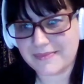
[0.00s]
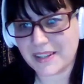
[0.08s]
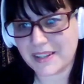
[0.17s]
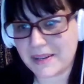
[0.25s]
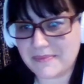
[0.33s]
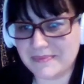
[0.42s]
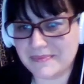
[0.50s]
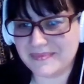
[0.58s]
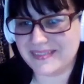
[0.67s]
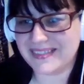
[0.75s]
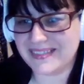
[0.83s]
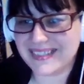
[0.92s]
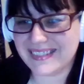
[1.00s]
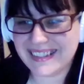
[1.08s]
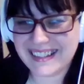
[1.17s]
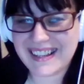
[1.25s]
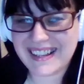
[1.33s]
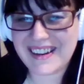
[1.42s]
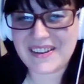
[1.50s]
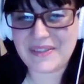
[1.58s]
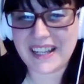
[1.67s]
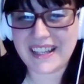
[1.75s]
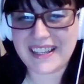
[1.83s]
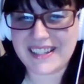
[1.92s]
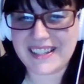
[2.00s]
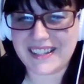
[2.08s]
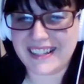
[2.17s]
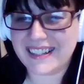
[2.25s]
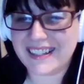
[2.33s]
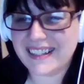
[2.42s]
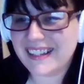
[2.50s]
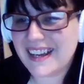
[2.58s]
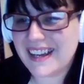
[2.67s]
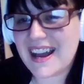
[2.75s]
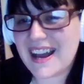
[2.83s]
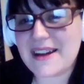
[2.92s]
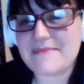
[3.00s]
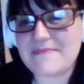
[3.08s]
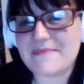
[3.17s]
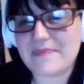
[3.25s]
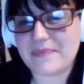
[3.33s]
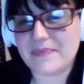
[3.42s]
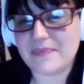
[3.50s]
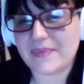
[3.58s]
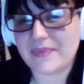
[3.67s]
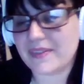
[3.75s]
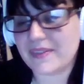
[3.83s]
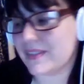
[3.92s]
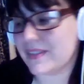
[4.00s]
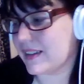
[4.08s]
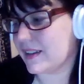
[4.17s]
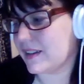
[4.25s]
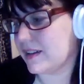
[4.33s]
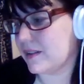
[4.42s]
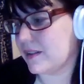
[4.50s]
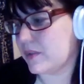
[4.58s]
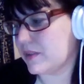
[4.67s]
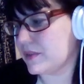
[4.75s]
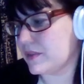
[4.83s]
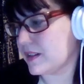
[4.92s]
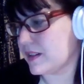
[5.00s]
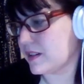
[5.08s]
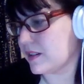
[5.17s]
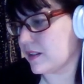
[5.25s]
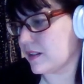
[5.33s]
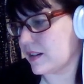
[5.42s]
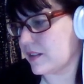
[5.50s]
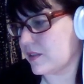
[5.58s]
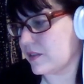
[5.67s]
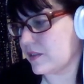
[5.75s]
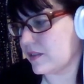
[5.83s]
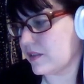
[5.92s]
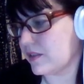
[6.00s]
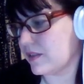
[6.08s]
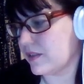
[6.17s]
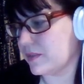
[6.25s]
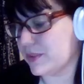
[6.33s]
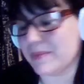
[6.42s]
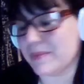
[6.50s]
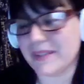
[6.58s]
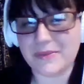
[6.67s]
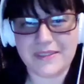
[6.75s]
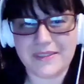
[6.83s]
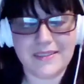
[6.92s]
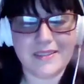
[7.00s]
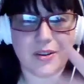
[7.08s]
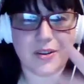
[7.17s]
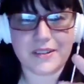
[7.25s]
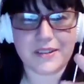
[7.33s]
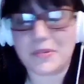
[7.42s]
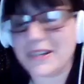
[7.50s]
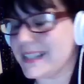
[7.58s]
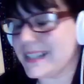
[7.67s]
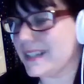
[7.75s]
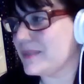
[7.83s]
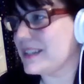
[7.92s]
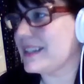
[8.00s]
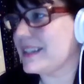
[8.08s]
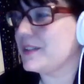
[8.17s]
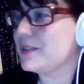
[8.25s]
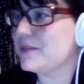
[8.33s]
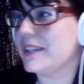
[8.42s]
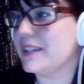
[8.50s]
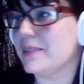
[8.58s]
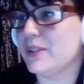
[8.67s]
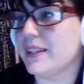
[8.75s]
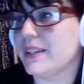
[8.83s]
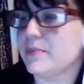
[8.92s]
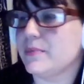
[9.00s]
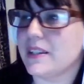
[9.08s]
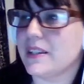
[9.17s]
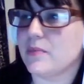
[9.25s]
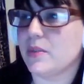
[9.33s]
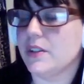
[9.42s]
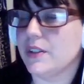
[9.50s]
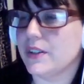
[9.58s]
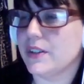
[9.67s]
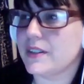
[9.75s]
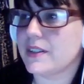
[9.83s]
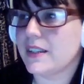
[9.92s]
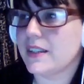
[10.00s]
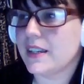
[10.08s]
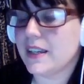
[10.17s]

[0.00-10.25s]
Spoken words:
So, oh, thank you, Julia. When I was younger, like I'm not going to be dark and depressing. I'm just saying I got really bullied because of my looks.